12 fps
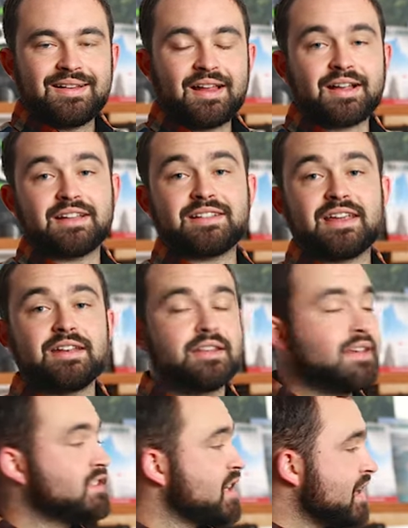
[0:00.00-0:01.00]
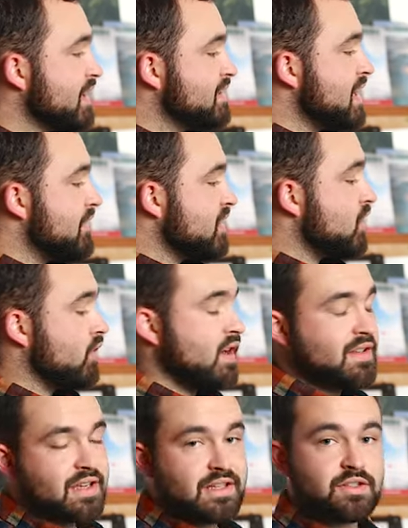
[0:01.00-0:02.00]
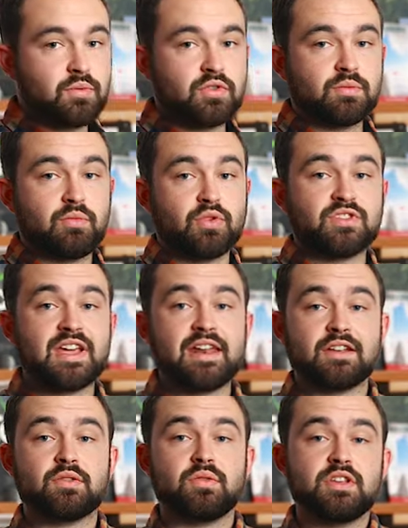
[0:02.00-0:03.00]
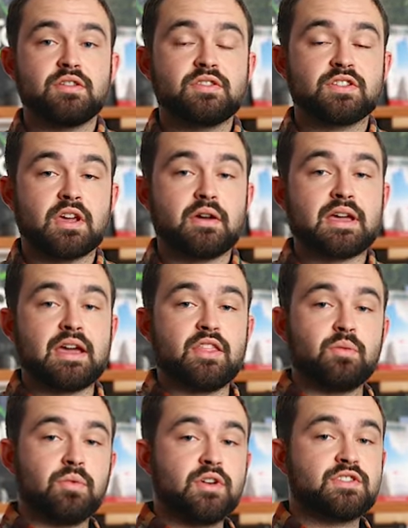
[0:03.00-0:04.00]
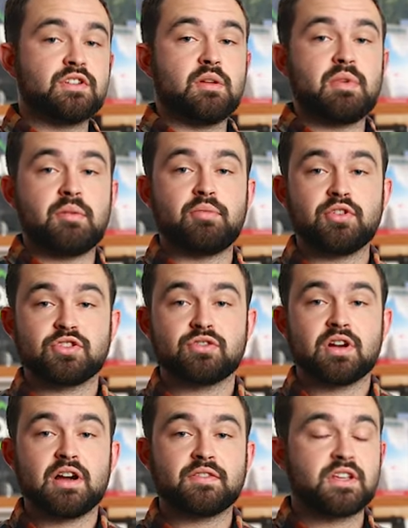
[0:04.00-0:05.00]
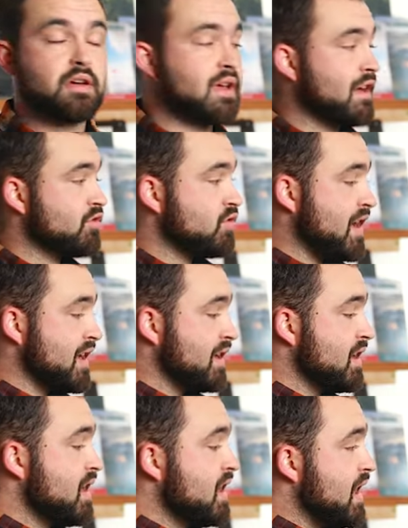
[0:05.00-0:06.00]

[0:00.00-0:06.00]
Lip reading: Like I said, this jacket is definitely orientated towards more technical use, going out in the woods, doing a bit of bushcraft, going out trekking,